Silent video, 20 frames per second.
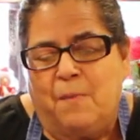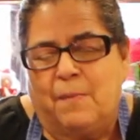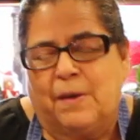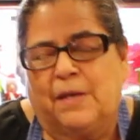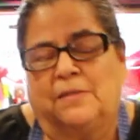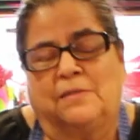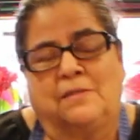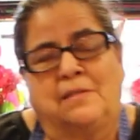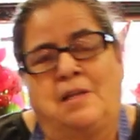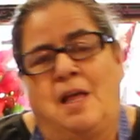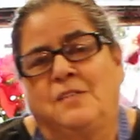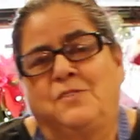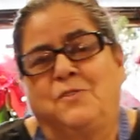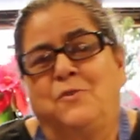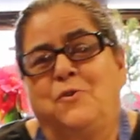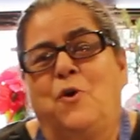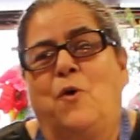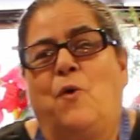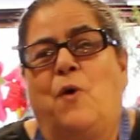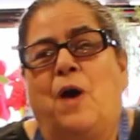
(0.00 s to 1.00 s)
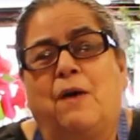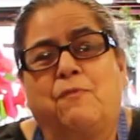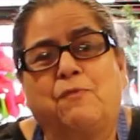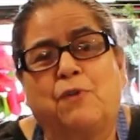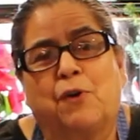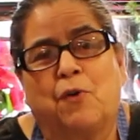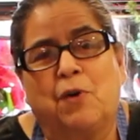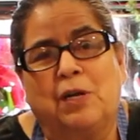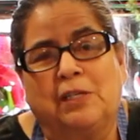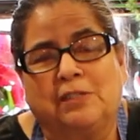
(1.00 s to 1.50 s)
because, as you know,
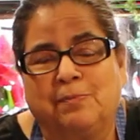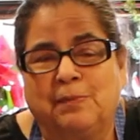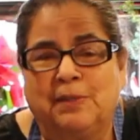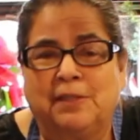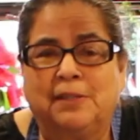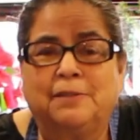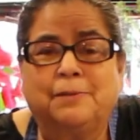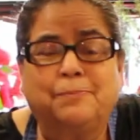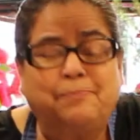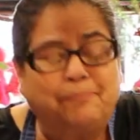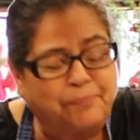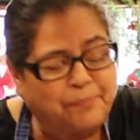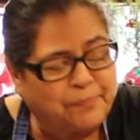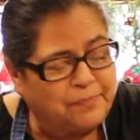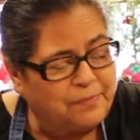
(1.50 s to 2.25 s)
after Christmas